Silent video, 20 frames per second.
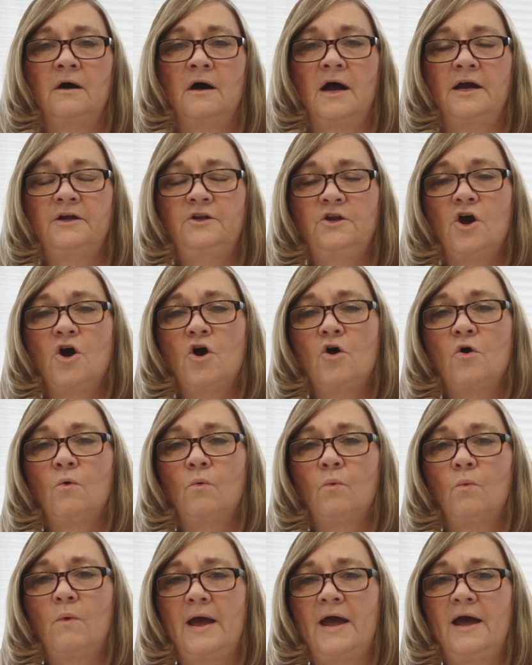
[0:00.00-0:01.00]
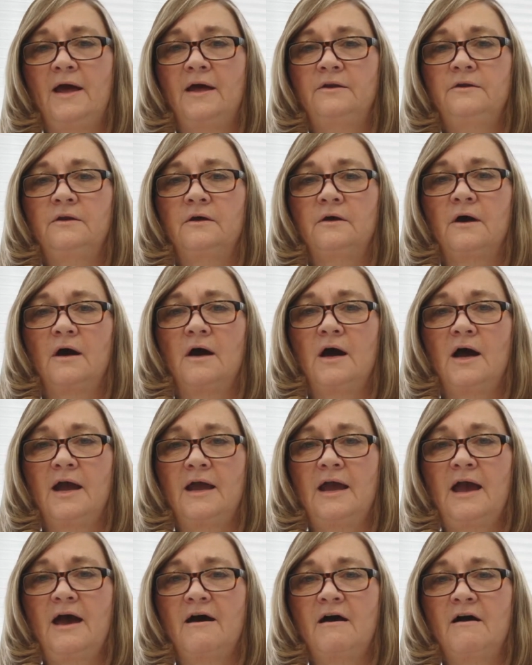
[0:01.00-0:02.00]
I know when
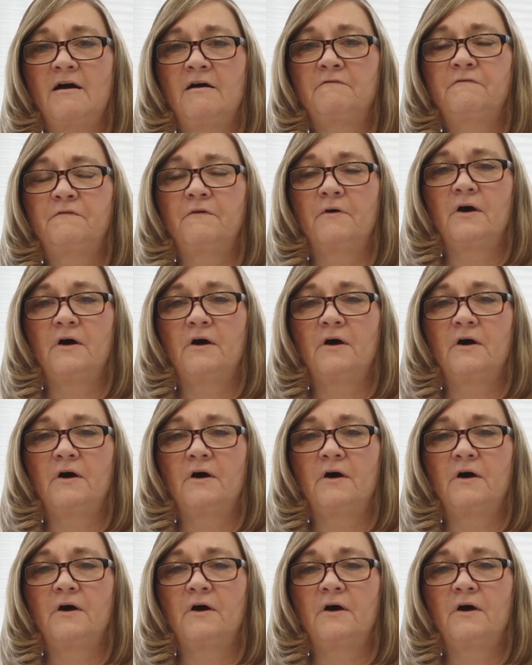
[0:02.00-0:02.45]
I have